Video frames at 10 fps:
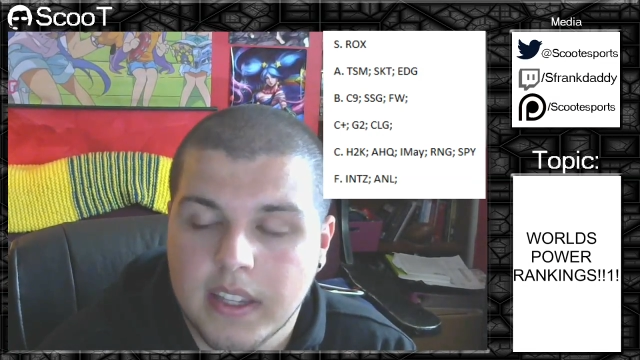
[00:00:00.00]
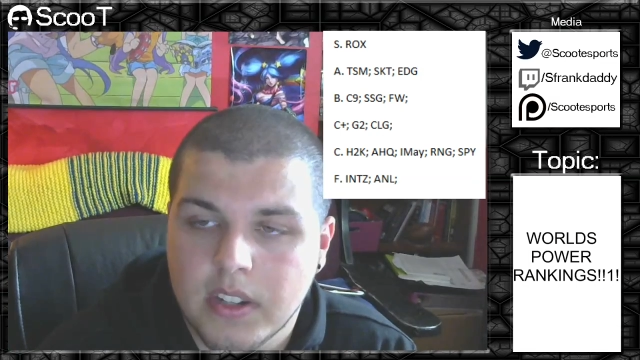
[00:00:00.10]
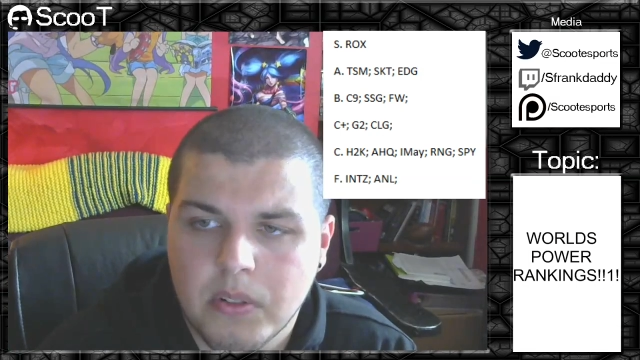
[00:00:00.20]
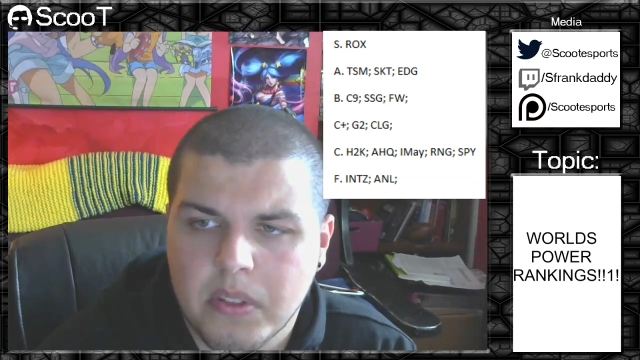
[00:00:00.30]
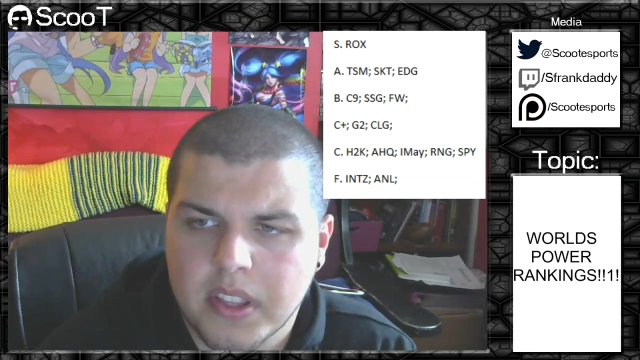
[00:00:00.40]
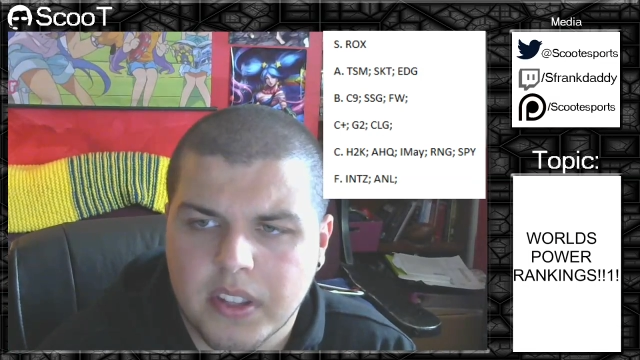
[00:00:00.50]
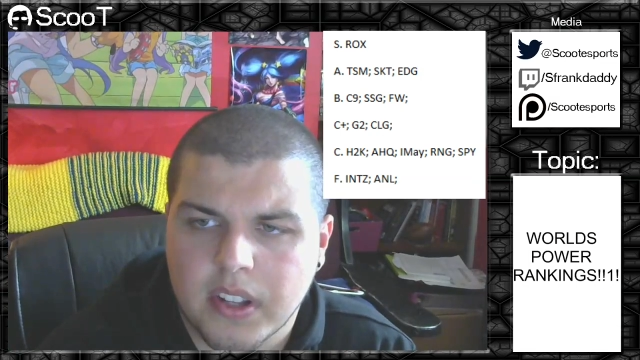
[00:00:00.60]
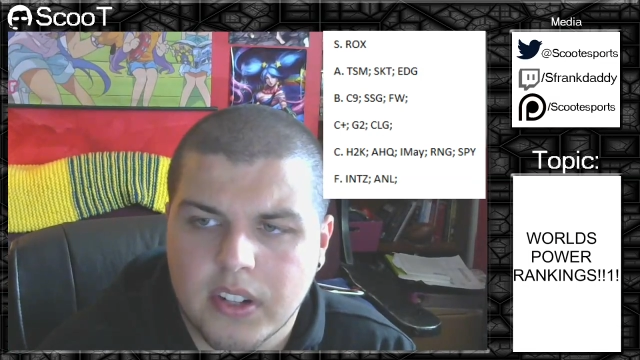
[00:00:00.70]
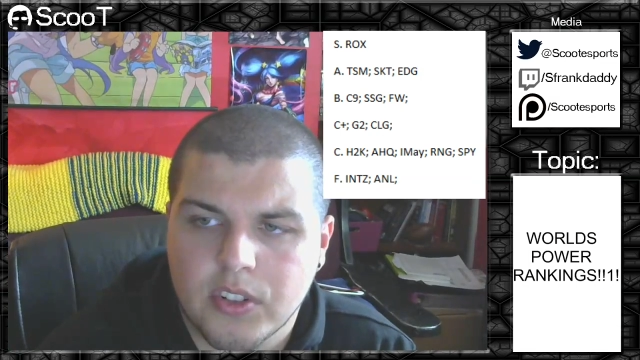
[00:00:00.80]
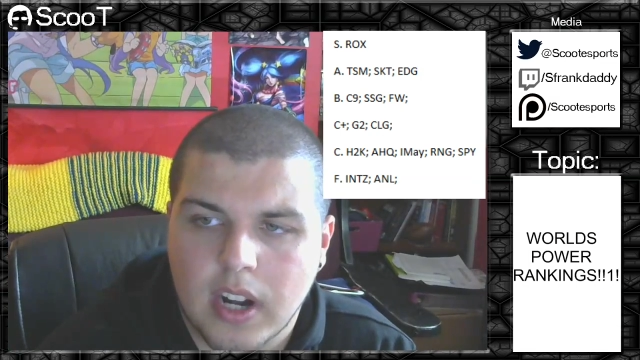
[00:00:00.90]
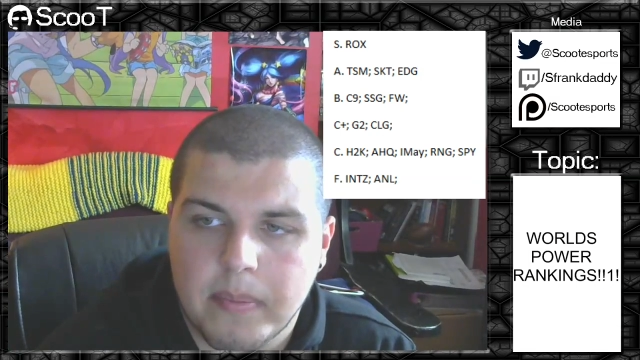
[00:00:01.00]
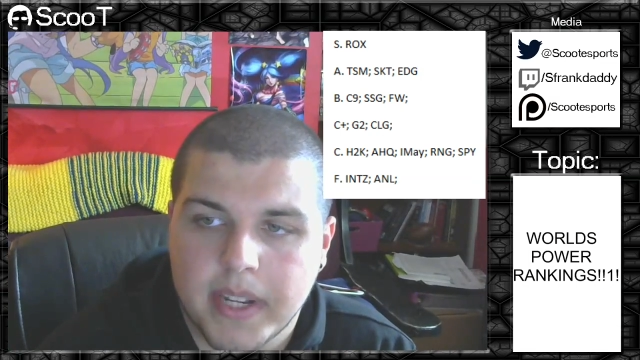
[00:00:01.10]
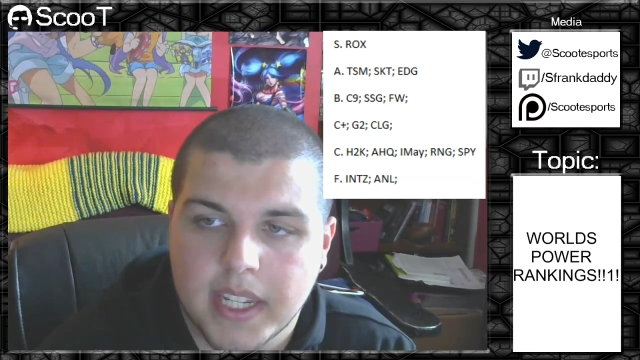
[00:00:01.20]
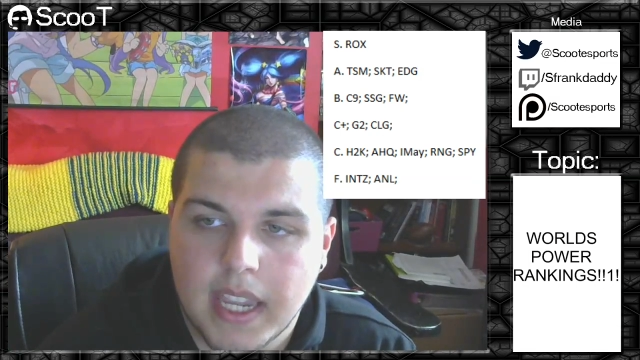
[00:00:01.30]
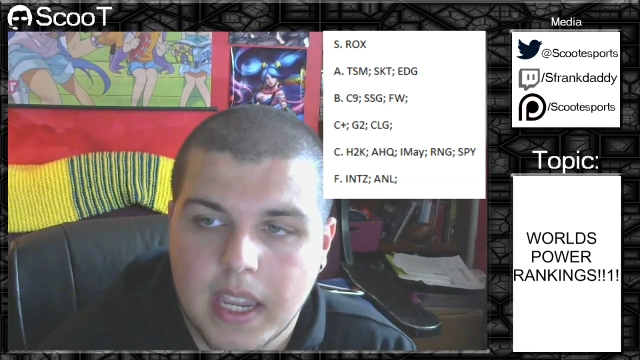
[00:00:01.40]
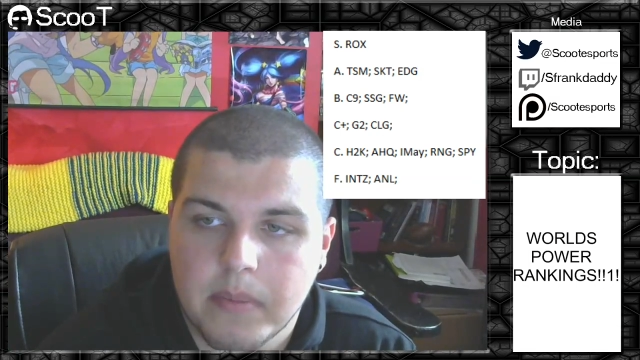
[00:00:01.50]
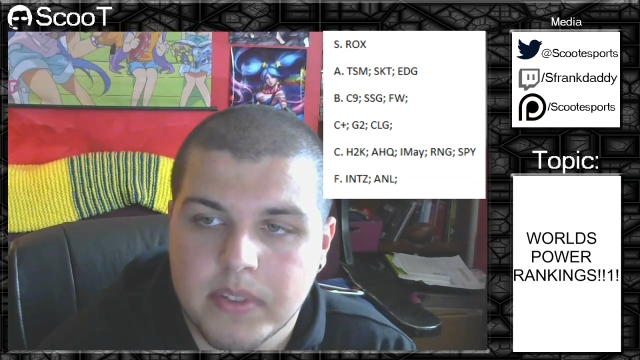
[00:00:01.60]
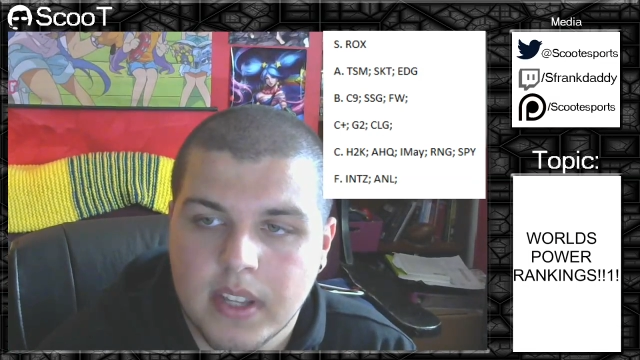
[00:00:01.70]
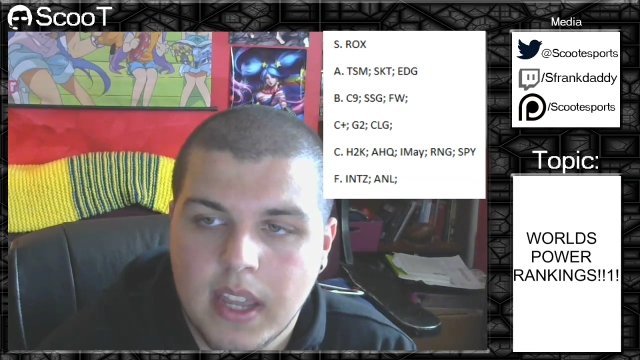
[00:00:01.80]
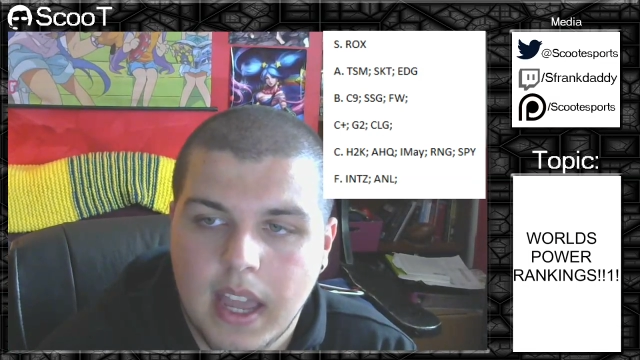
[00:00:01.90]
I don't think they're going to drop any games,